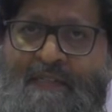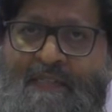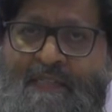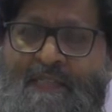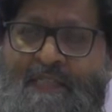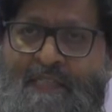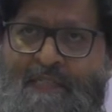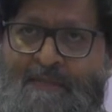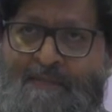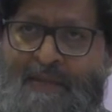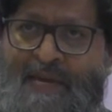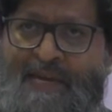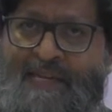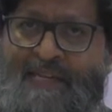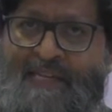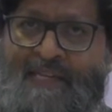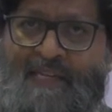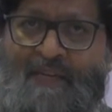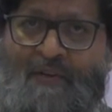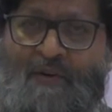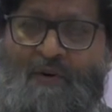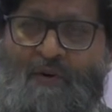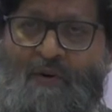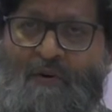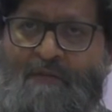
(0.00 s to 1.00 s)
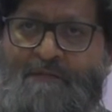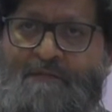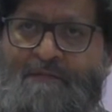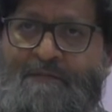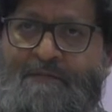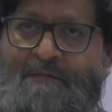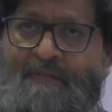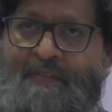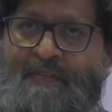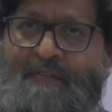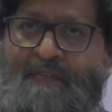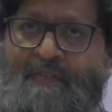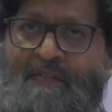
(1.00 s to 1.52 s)
smacking
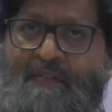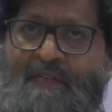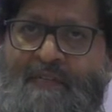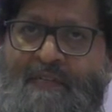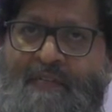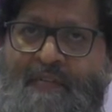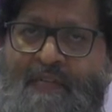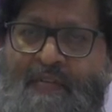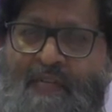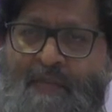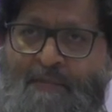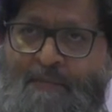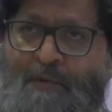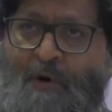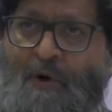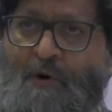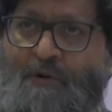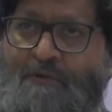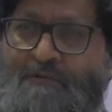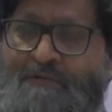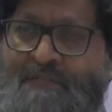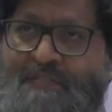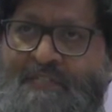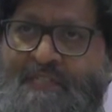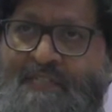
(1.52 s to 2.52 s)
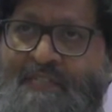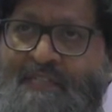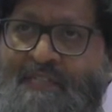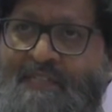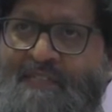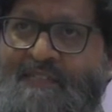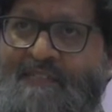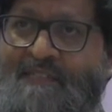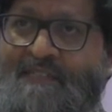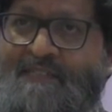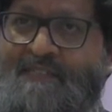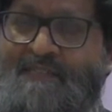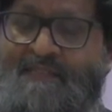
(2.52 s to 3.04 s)
of hypocrisy
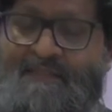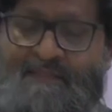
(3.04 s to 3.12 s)
here.